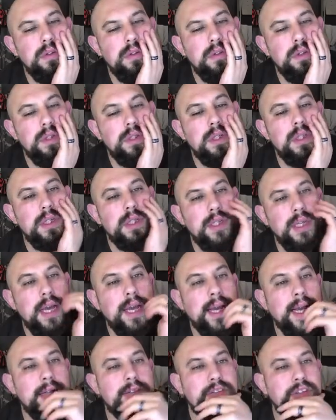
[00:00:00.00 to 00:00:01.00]
Yeah, he had
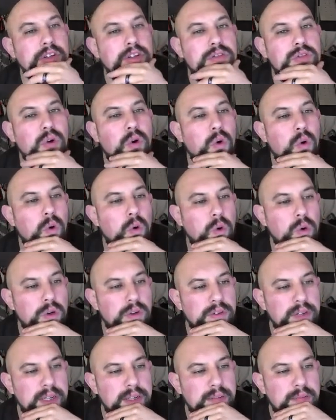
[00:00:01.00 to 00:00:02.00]
to use all of it.
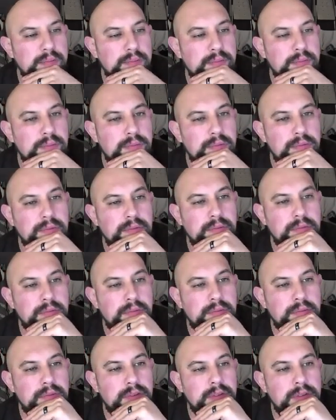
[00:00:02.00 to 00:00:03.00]

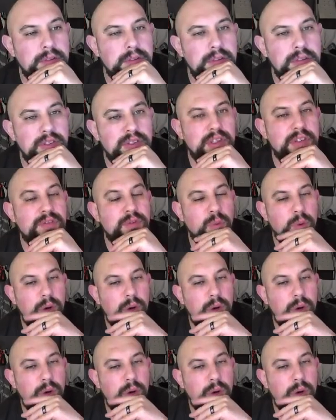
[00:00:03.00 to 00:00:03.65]
Except for one.